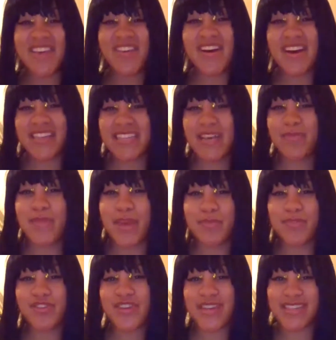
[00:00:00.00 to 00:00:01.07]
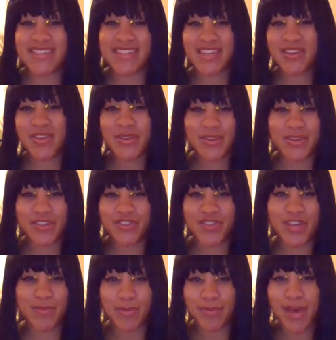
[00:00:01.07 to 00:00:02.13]
You know, some people try to sell you a
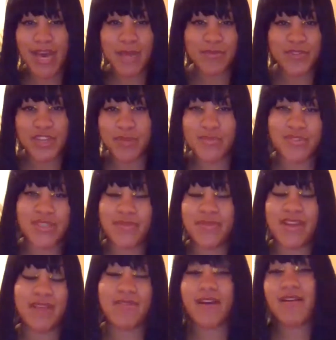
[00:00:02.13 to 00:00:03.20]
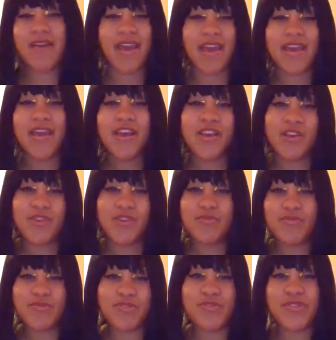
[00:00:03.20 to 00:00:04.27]
dream, a pipe dream or something. They're like, okay,
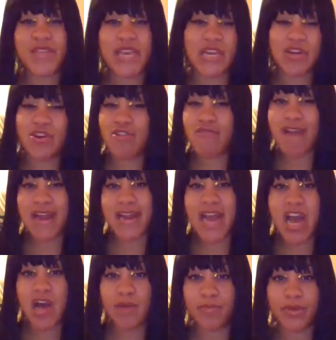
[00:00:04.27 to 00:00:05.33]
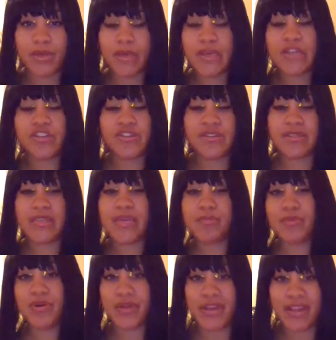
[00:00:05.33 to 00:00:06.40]
you saying no right now, but just
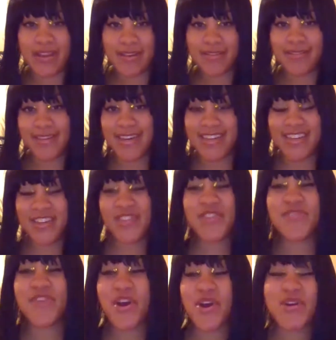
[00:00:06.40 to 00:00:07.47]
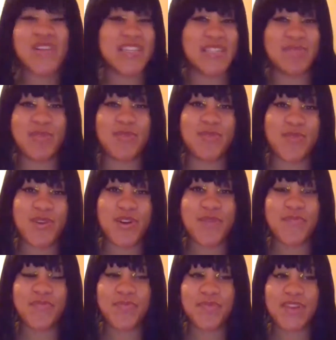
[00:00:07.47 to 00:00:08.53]
sleep on it. I know you've heard this
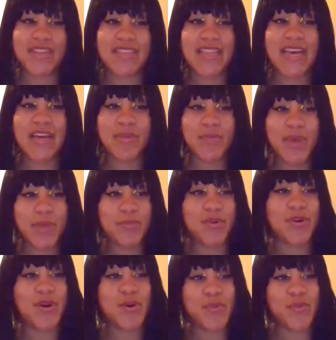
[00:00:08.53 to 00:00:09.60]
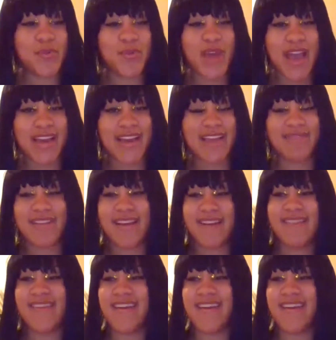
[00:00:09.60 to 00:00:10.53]
before because a lot of people go through that and they're like,